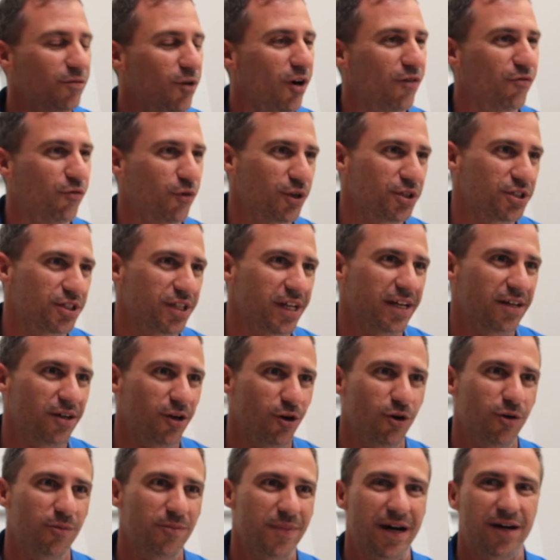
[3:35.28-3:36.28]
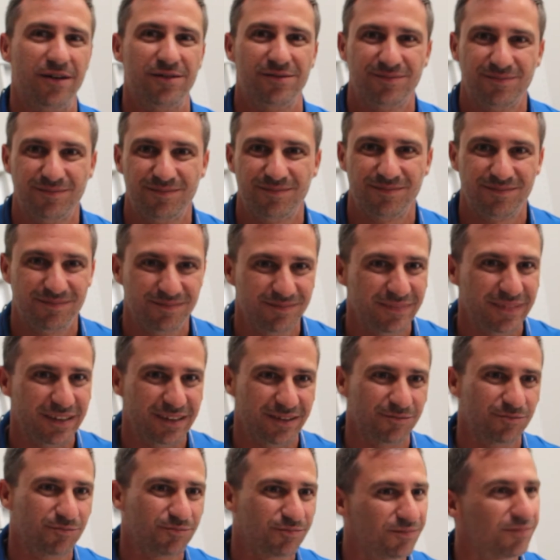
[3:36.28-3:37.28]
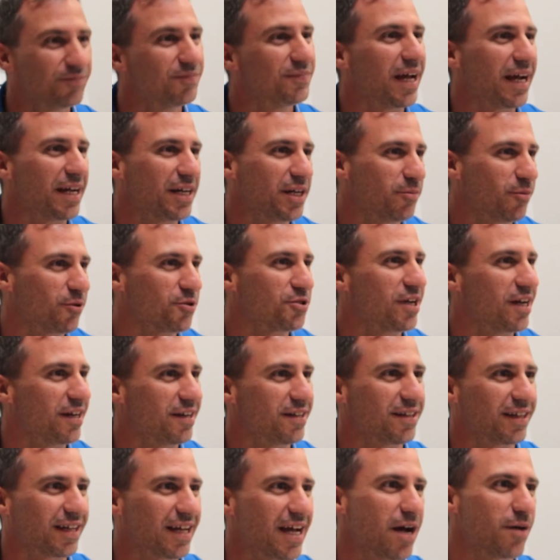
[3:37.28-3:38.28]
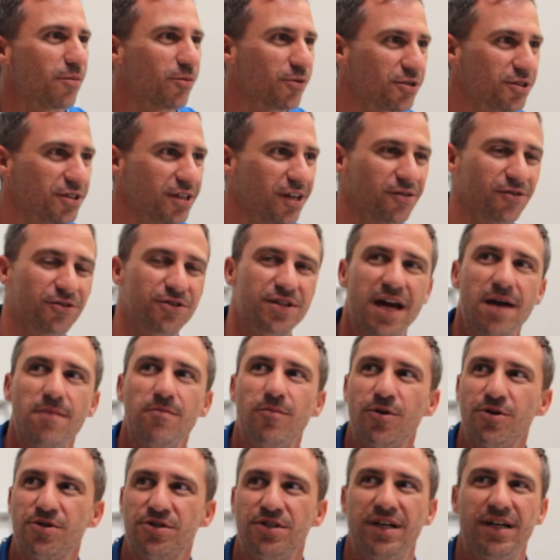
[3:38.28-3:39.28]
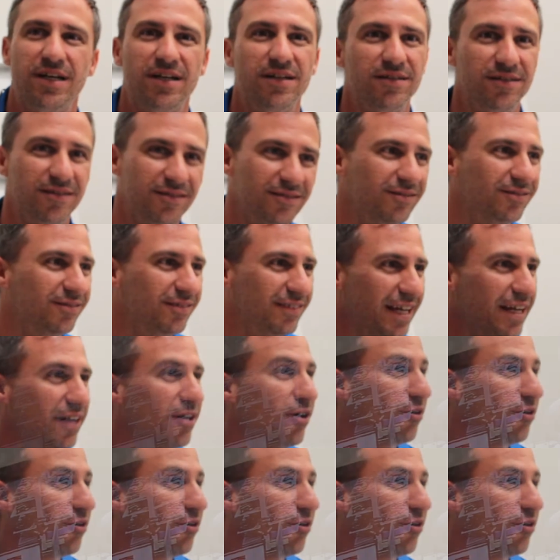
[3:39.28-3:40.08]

of which they know about 90% of the cameras. The other 10%, they